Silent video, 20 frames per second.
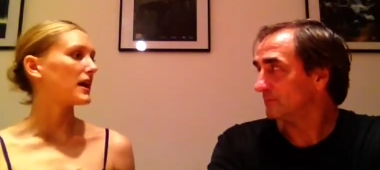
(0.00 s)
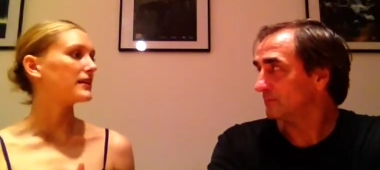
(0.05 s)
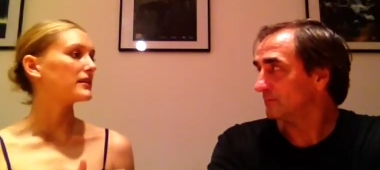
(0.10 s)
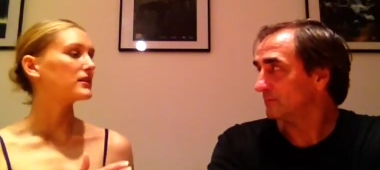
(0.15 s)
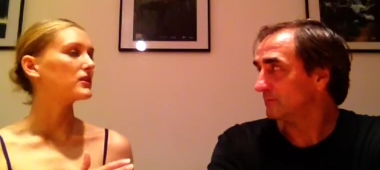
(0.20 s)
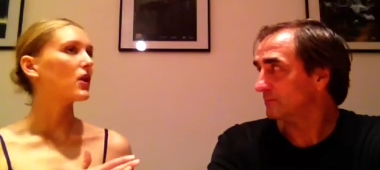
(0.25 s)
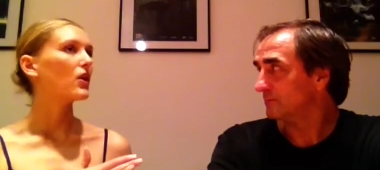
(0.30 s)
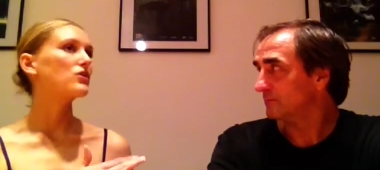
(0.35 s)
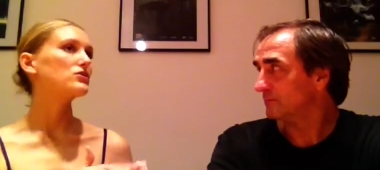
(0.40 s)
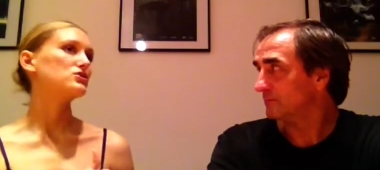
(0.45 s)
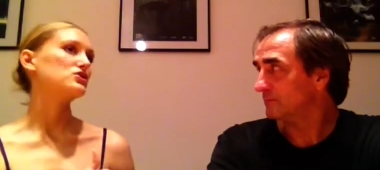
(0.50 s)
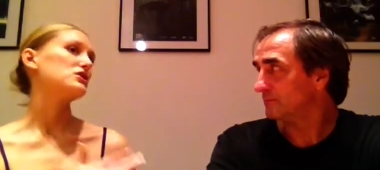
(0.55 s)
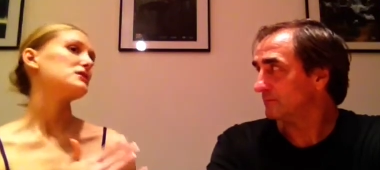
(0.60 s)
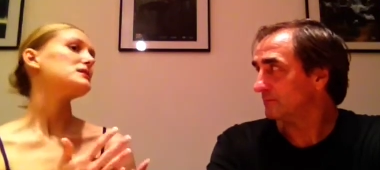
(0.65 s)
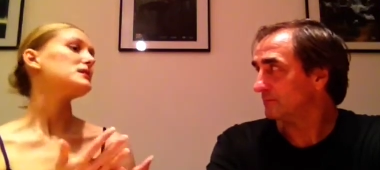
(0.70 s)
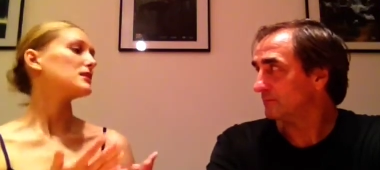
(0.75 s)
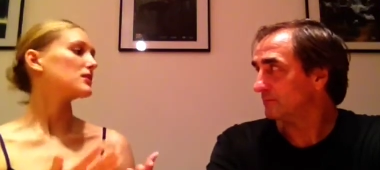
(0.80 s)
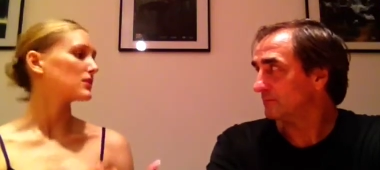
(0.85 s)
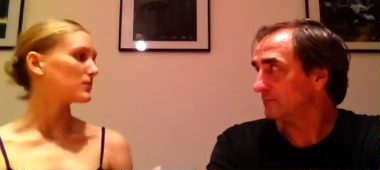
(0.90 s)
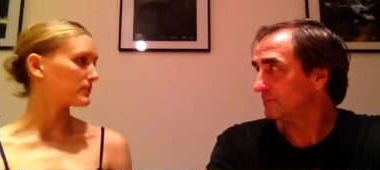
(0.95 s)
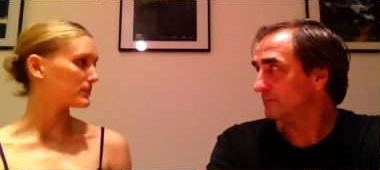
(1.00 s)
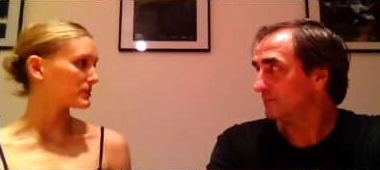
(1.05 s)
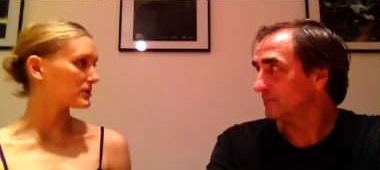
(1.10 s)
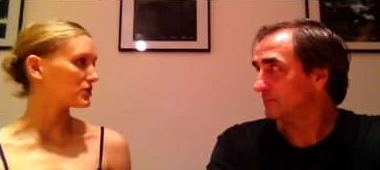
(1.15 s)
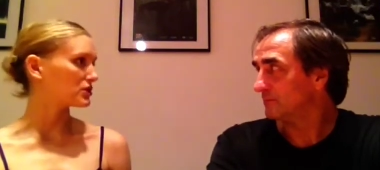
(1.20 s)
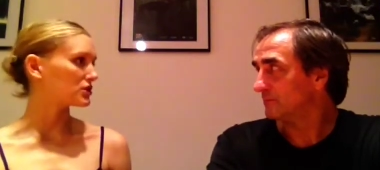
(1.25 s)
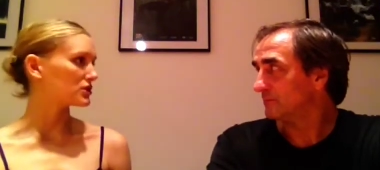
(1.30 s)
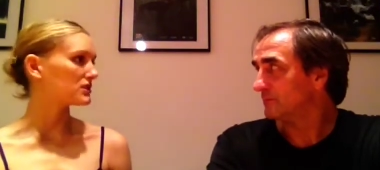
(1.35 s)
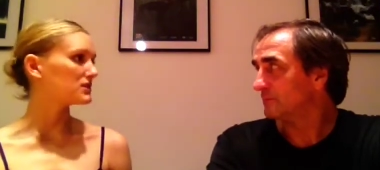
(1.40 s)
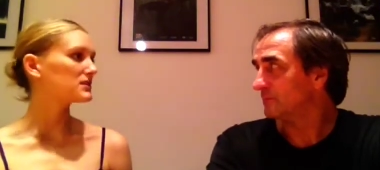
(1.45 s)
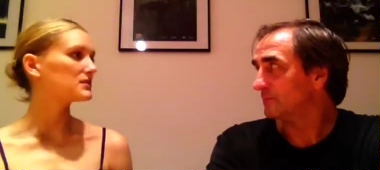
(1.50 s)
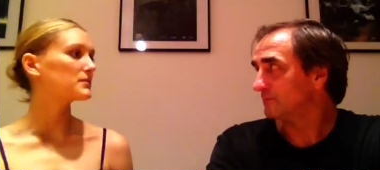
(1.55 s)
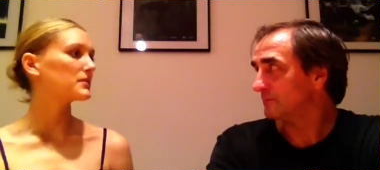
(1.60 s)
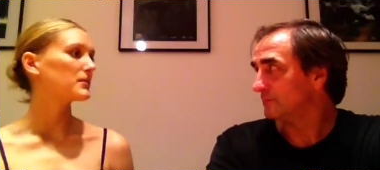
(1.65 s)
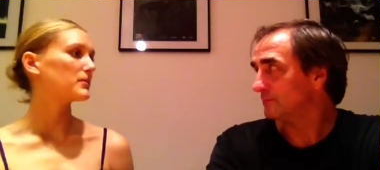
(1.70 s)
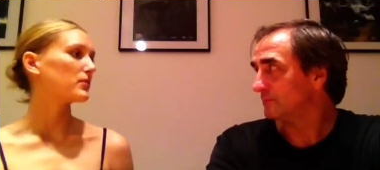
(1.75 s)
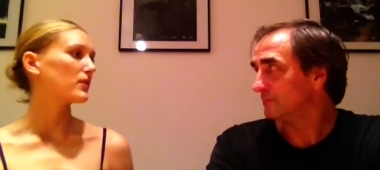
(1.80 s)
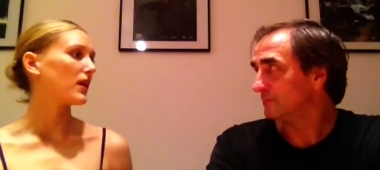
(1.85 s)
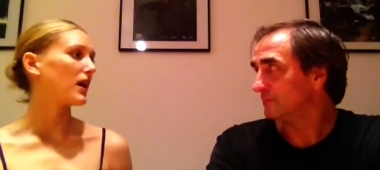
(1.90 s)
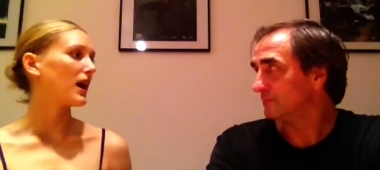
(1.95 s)
Speaker 1: and not just at competitions,
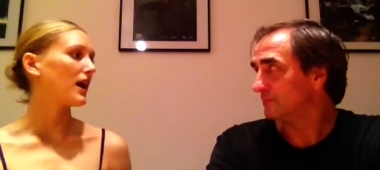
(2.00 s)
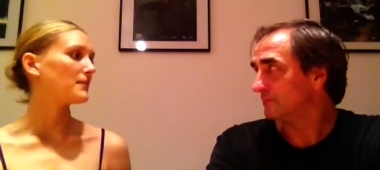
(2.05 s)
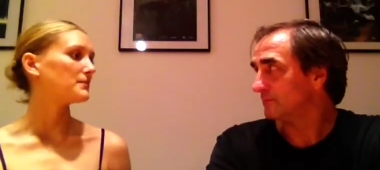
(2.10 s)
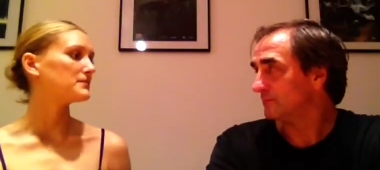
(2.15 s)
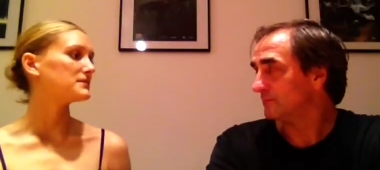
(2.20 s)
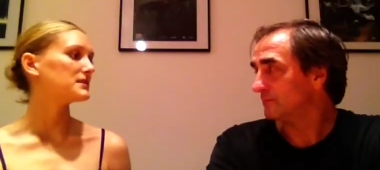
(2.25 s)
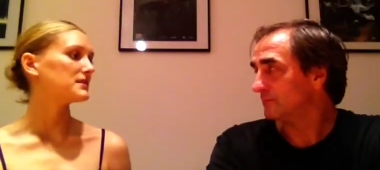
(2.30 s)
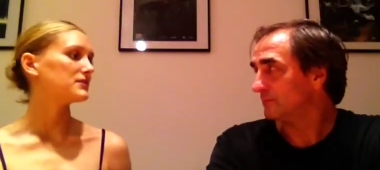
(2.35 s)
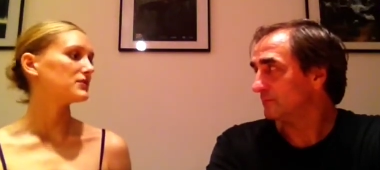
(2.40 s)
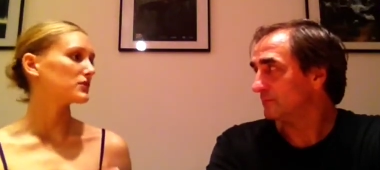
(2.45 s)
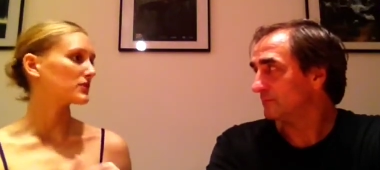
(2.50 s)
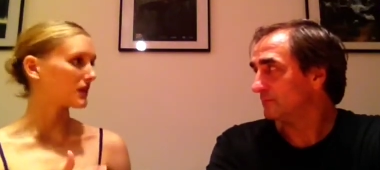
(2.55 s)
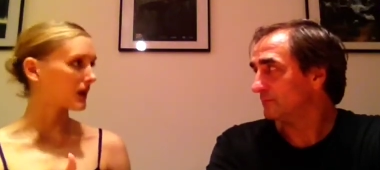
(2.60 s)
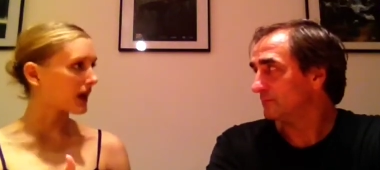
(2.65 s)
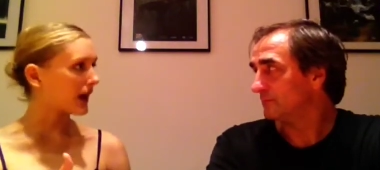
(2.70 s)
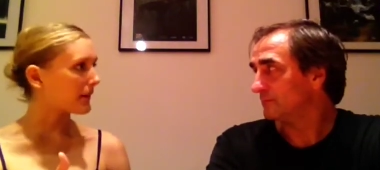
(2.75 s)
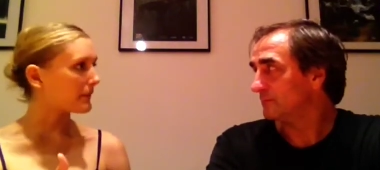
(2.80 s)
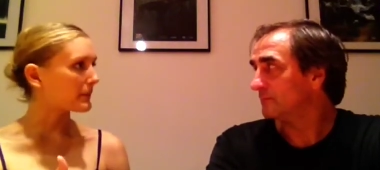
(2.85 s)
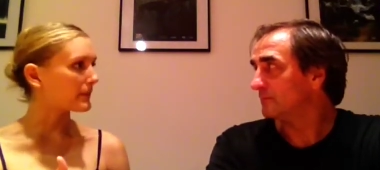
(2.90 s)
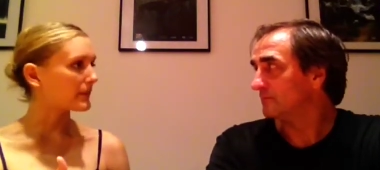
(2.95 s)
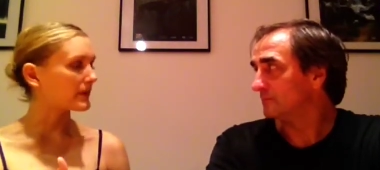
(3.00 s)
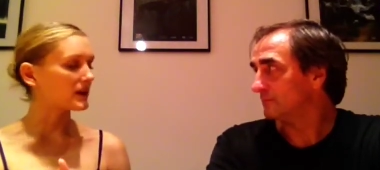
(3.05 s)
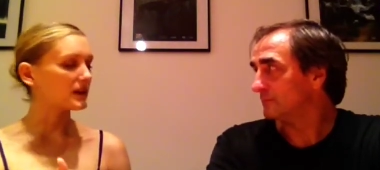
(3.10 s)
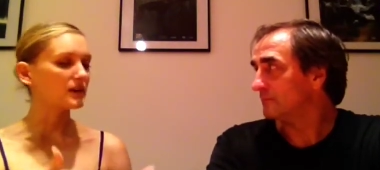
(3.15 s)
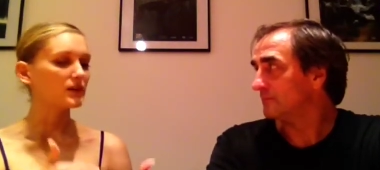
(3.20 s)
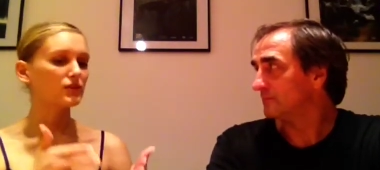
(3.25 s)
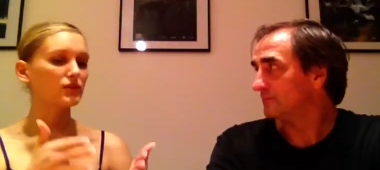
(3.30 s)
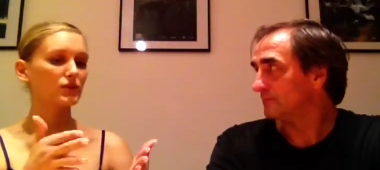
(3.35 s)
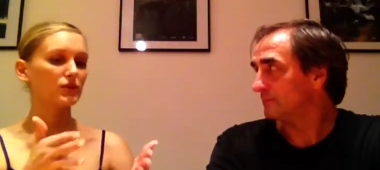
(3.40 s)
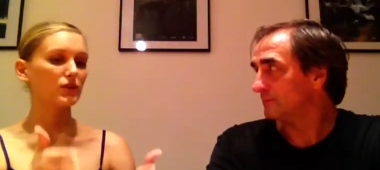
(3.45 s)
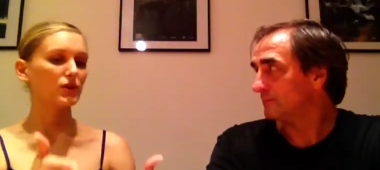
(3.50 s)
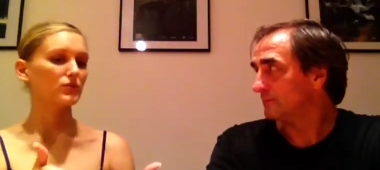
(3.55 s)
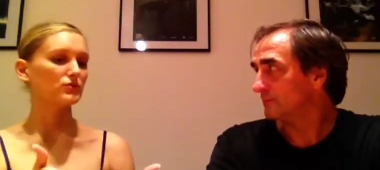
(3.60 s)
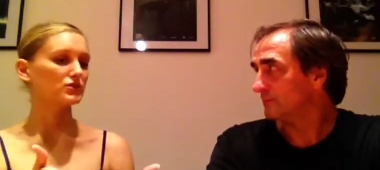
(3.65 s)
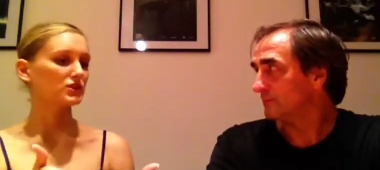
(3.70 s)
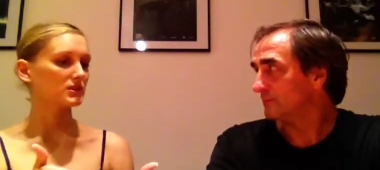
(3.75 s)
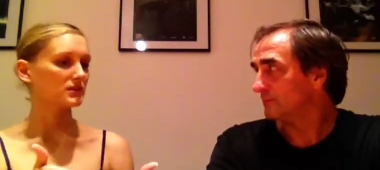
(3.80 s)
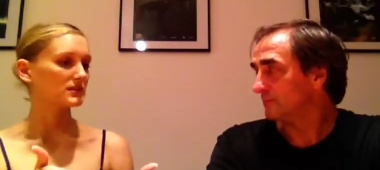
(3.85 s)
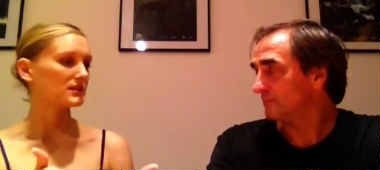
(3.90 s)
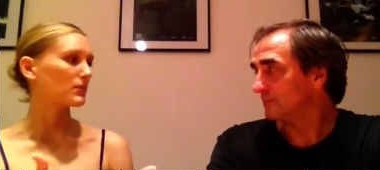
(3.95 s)
but perhaps if you're in a company and you're
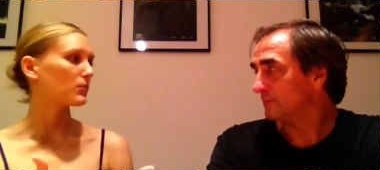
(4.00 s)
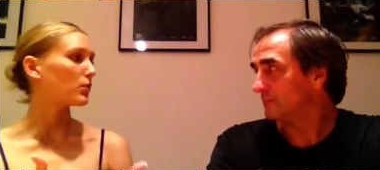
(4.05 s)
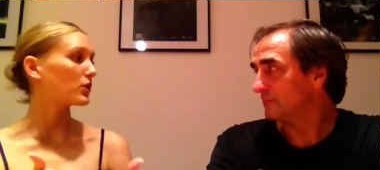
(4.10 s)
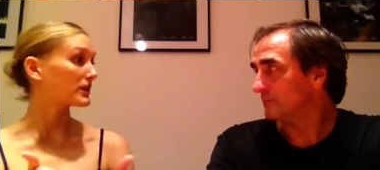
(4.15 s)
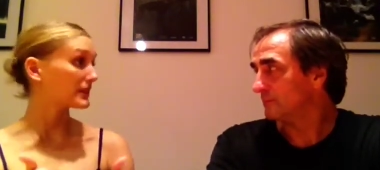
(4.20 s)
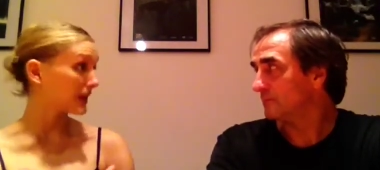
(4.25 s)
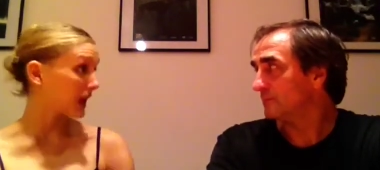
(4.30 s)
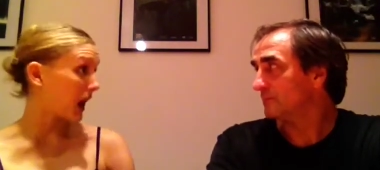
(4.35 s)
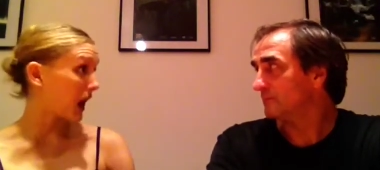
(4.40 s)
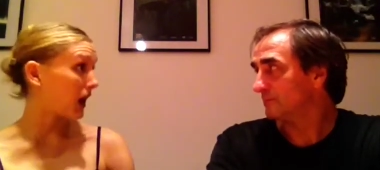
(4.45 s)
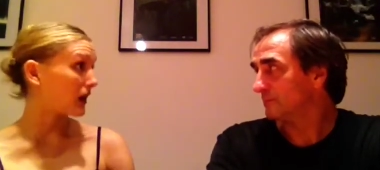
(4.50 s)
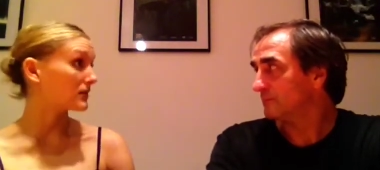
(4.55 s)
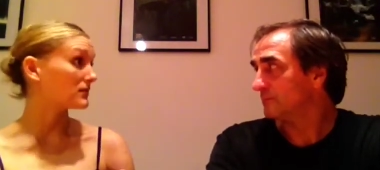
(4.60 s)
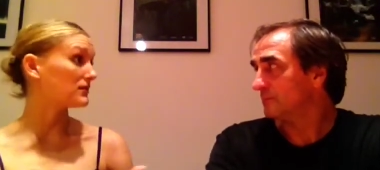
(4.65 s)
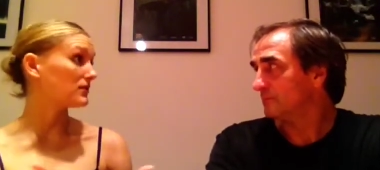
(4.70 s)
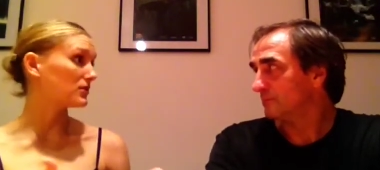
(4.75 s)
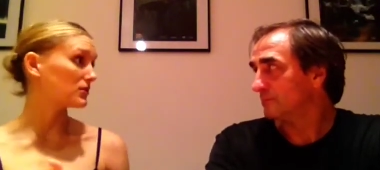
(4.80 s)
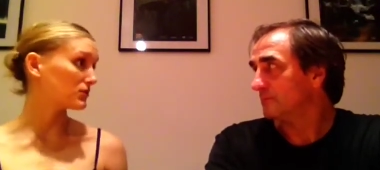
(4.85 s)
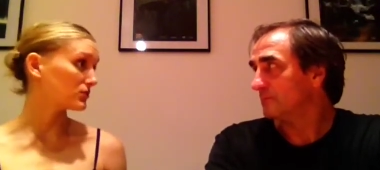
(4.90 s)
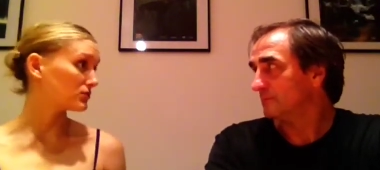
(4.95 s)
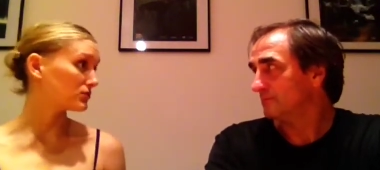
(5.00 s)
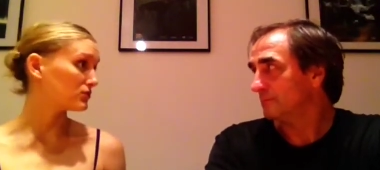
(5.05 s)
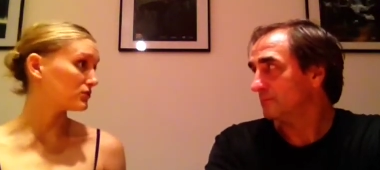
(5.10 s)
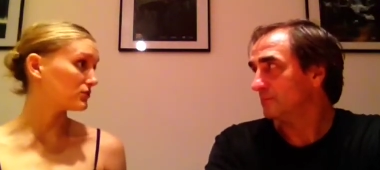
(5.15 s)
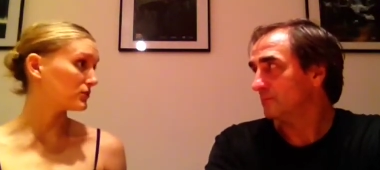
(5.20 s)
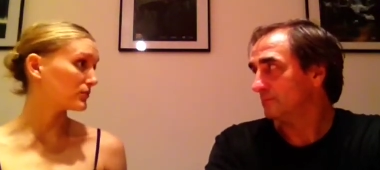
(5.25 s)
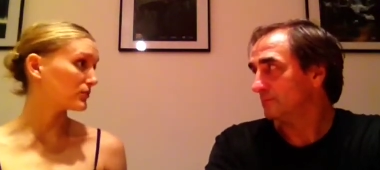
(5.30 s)
coaching someone young, you know, to do a